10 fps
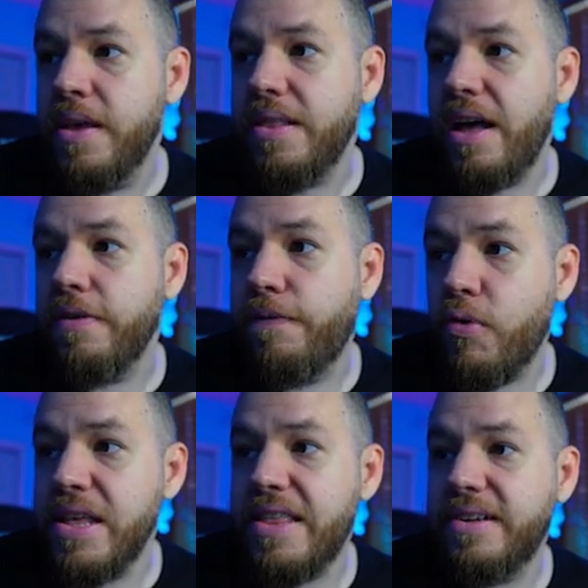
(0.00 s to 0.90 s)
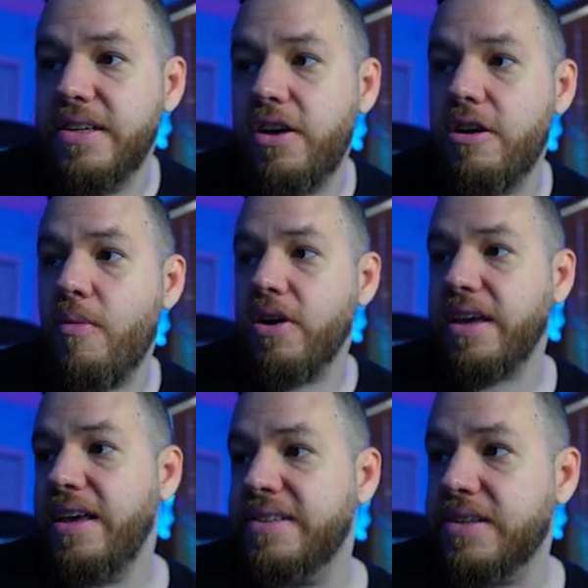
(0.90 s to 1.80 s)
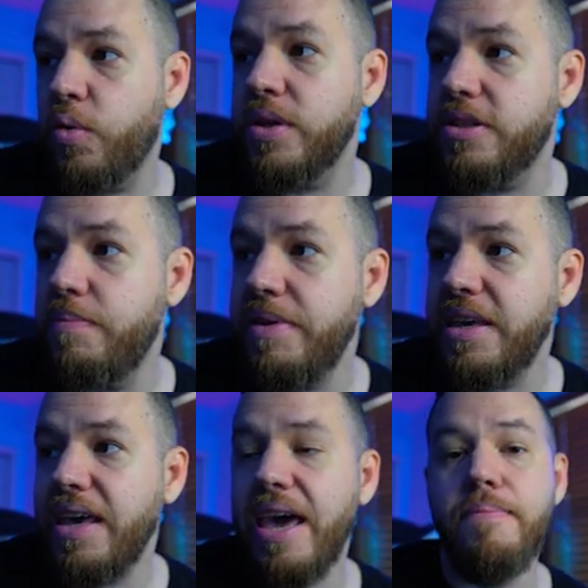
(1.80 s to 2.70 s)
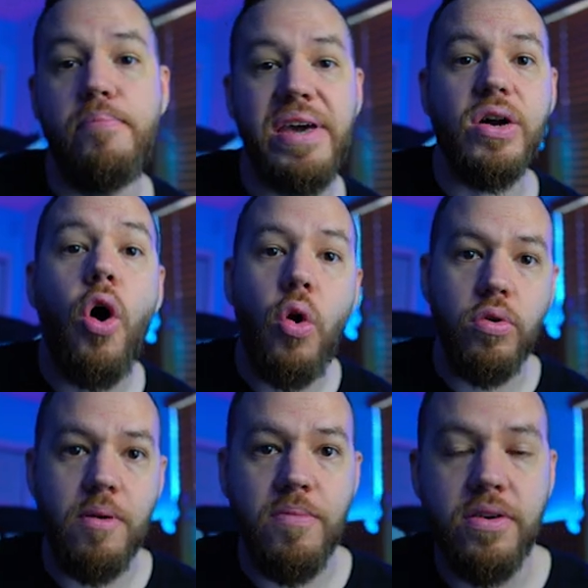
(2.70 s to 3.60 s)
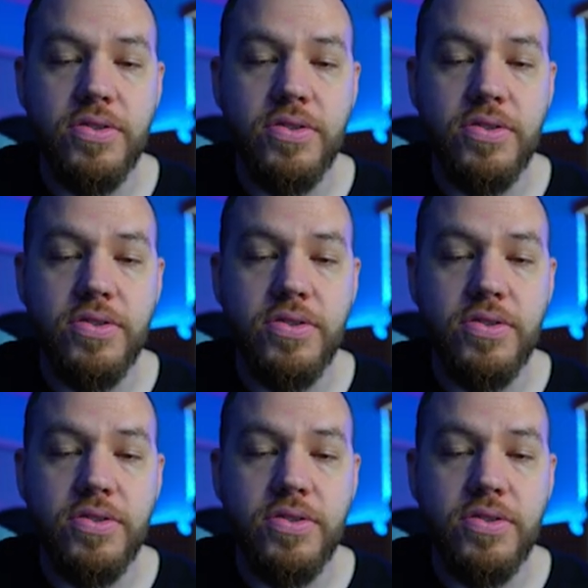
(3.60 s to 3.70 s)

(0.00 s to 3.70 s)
Now the $40,000 mark is going to be a big whole number.